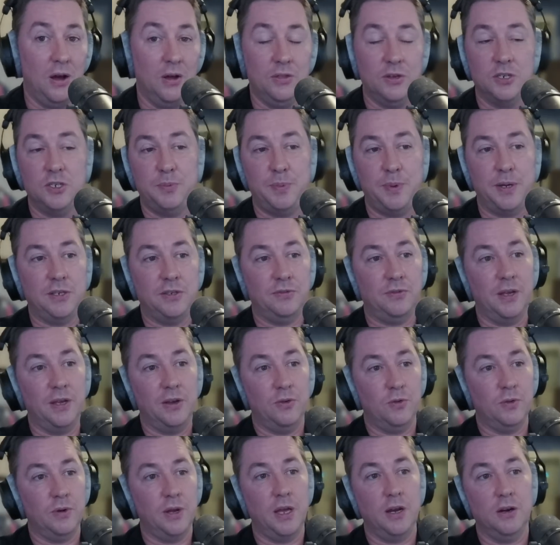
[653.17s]
other
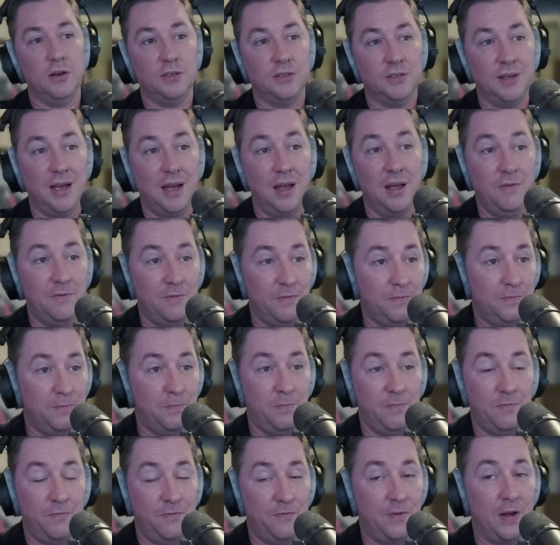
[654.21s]
spaceflight creators. I've
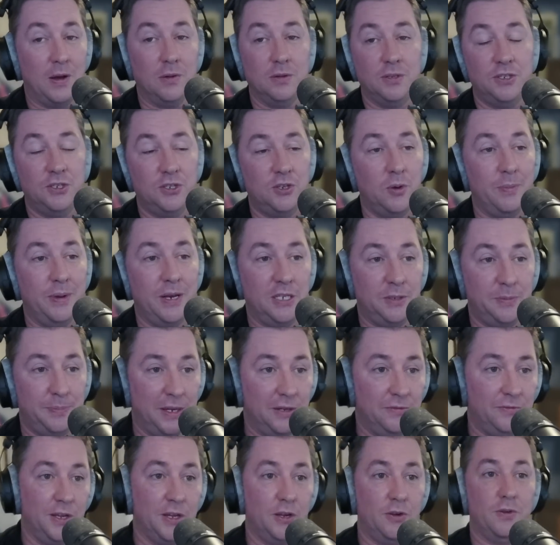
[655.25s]
found so many
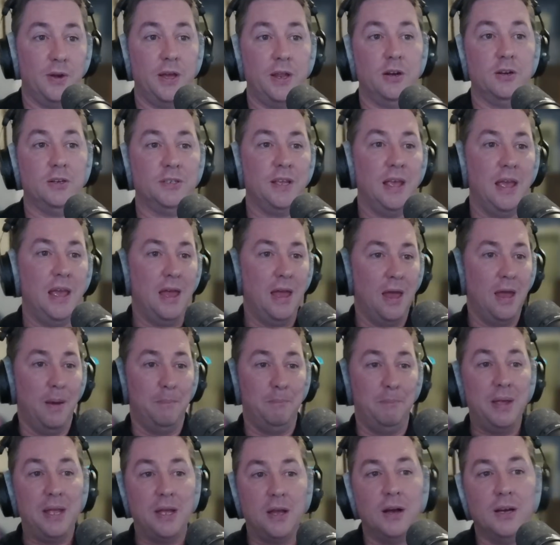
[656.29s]
spaceflight creators
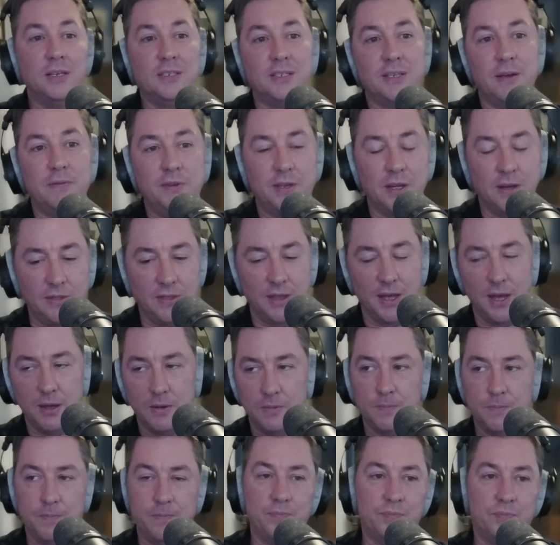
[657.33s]
because I've done
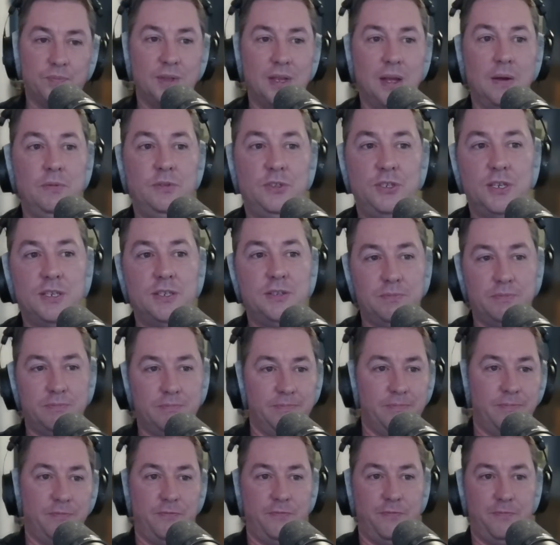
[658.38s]
that. I've just
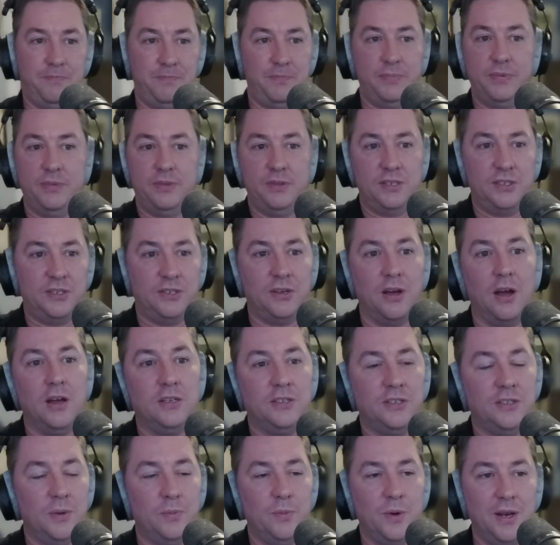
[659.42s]

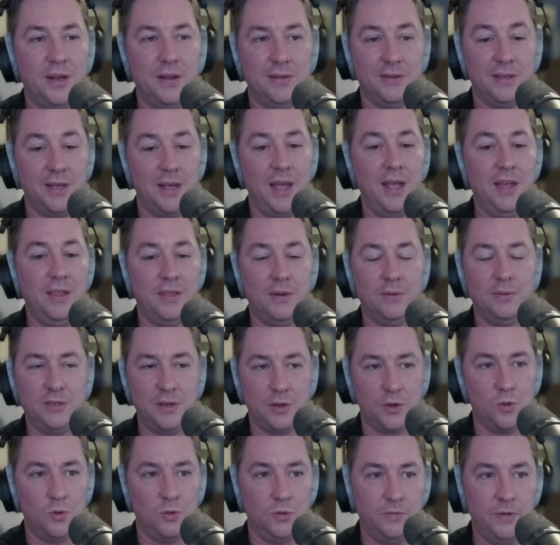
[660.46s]
saw someone and I was like, hey, that
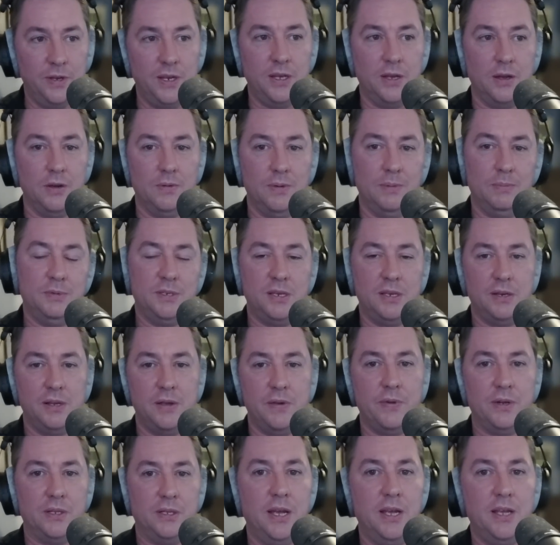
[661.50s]
was a cool video. I'm just going
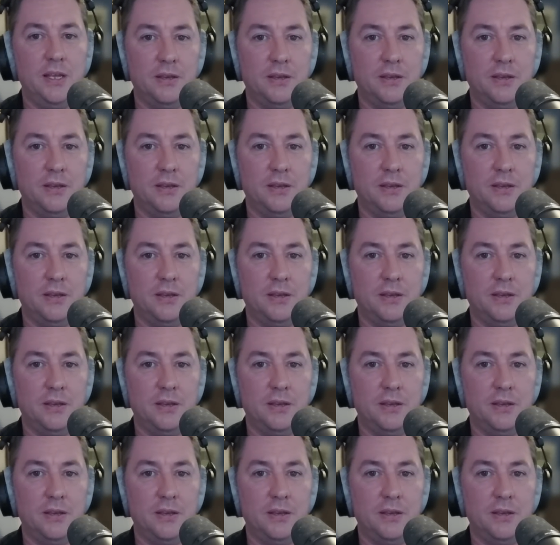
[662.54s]
to give it a